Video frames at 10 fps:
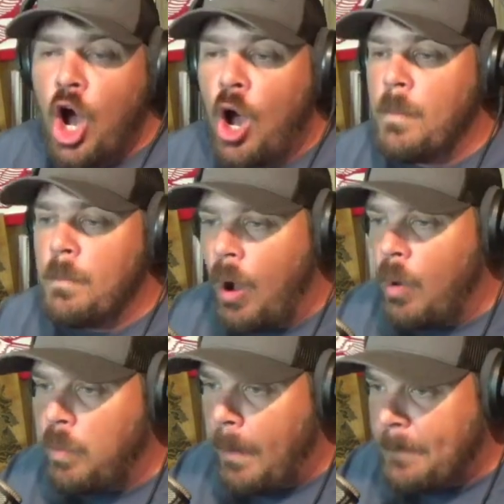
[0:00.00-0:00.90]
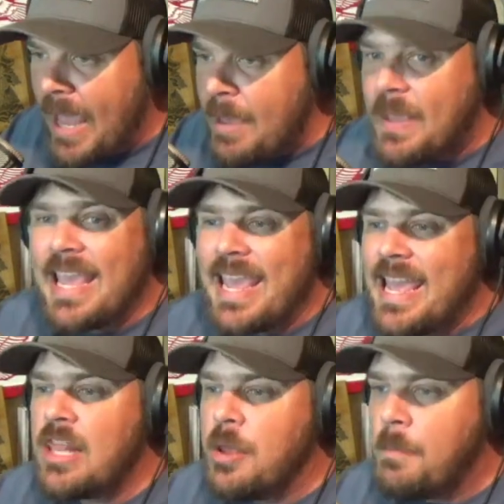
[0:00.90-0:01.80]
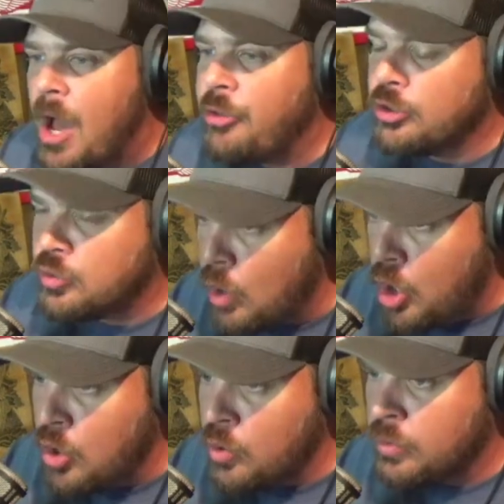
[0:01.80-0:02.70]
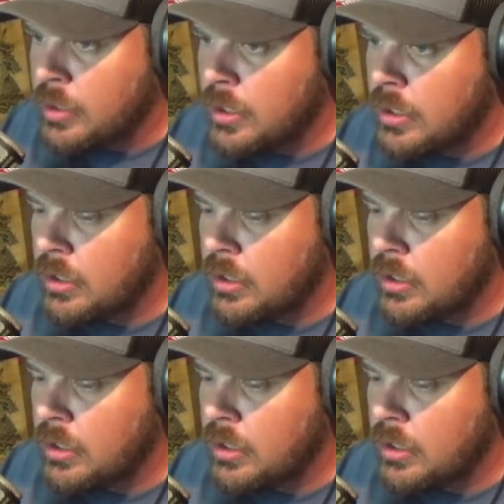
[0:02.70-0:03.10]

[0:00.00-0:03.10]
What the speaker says: a baby in the mother's womb.